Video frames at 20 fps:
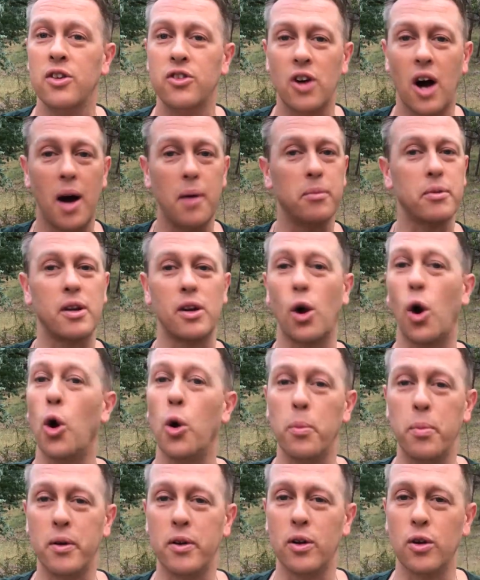thyme's going
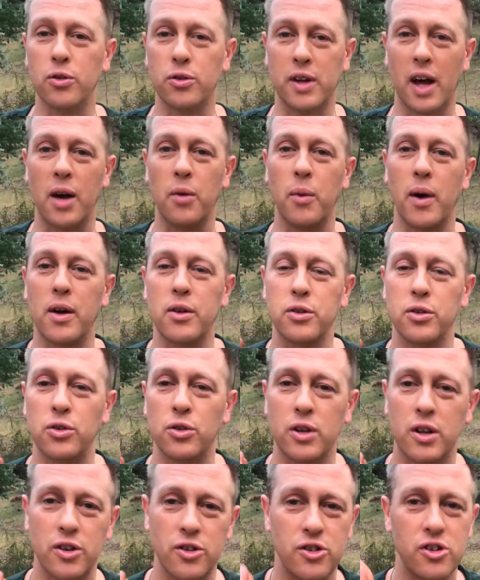to open those gateways so
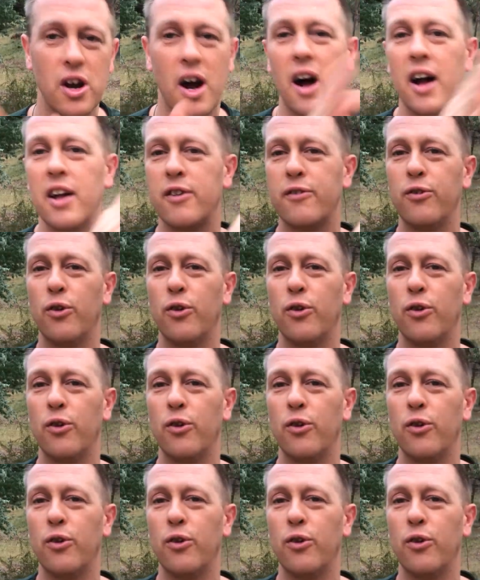you can charge